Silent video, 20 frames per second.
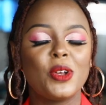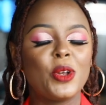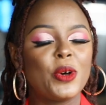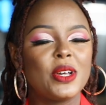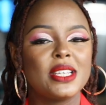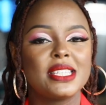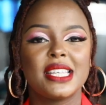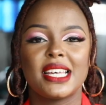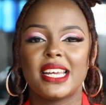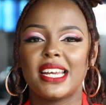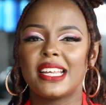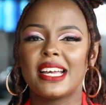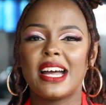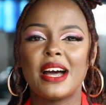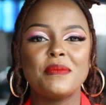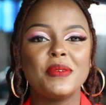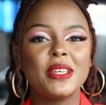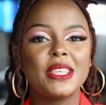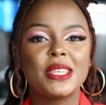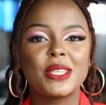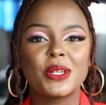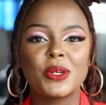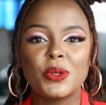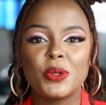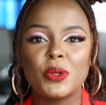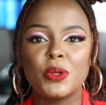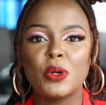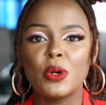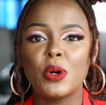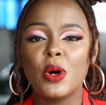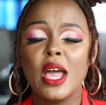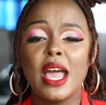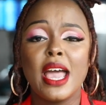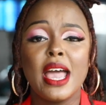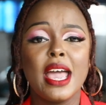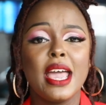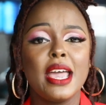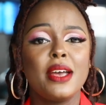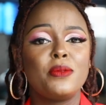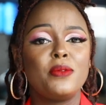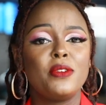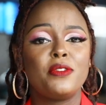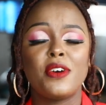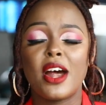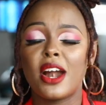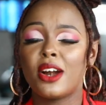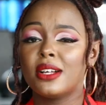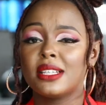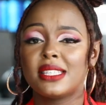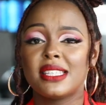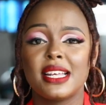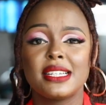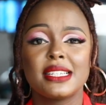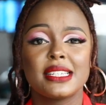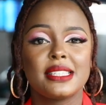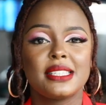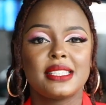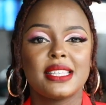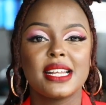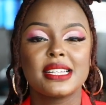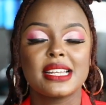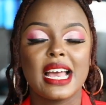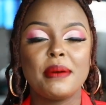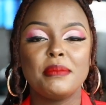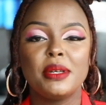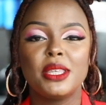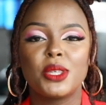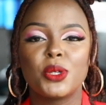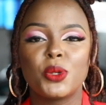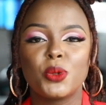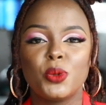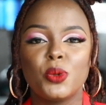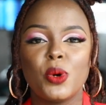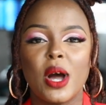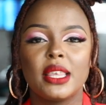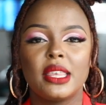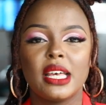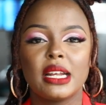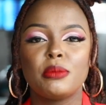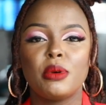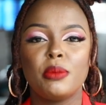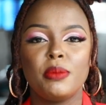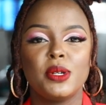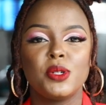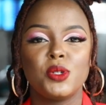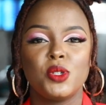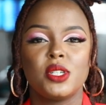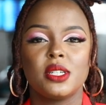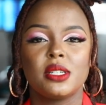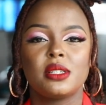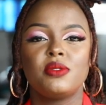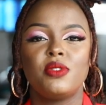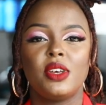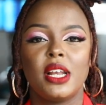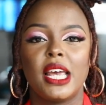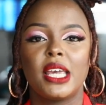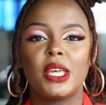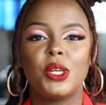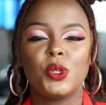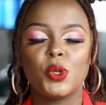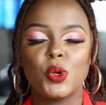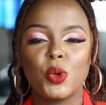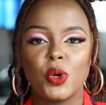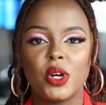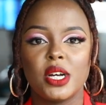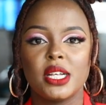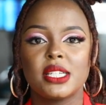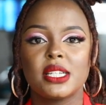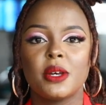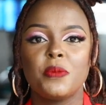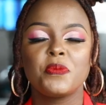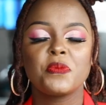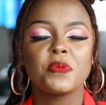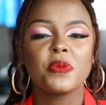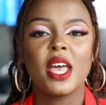followers started coming through referrals started started coming through at that moment you just feel like you know what